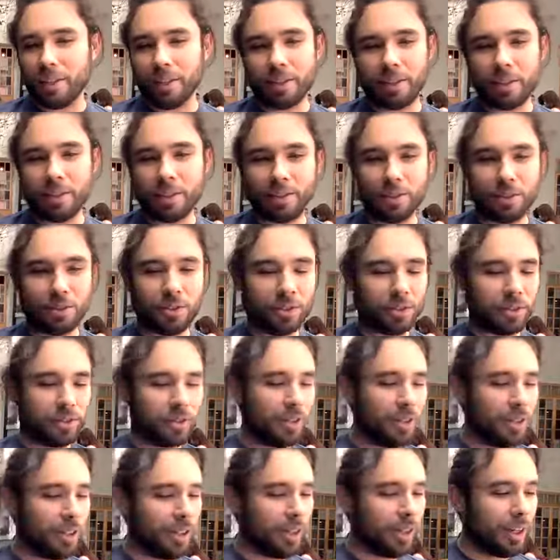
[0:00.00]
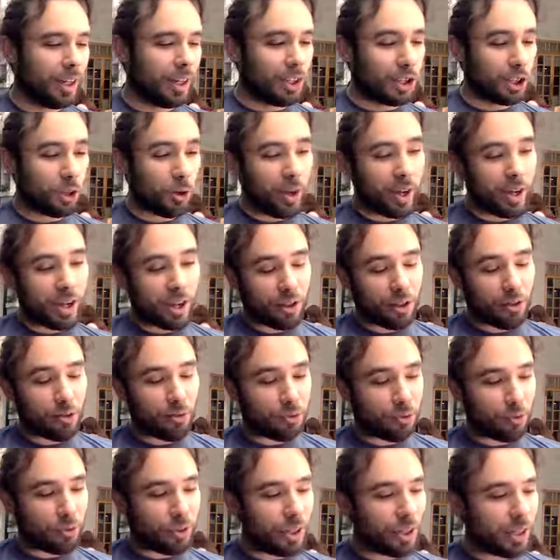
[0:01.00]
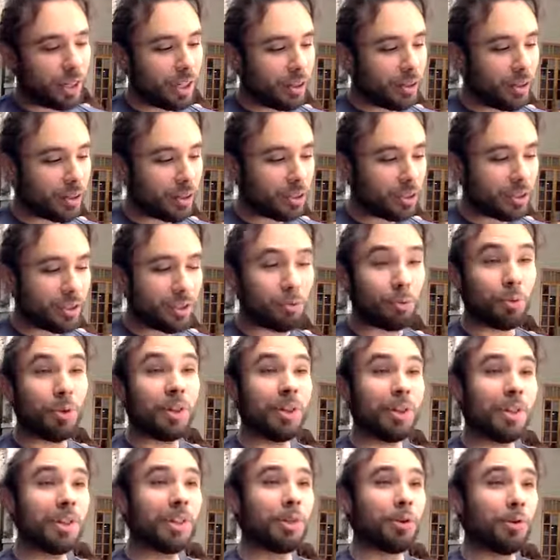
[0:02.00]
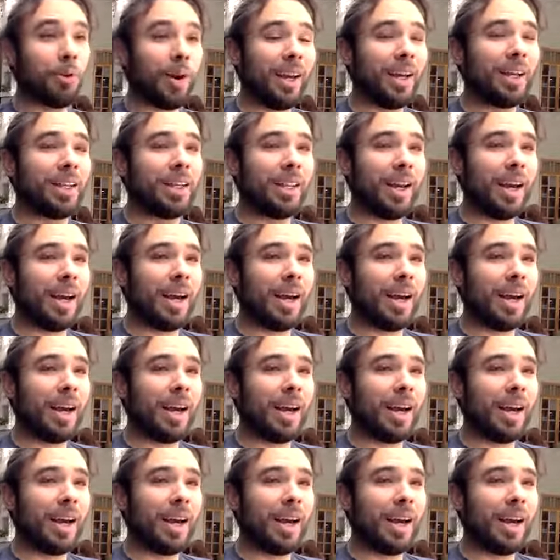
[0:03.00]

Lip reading: It's great, and the food here is really great.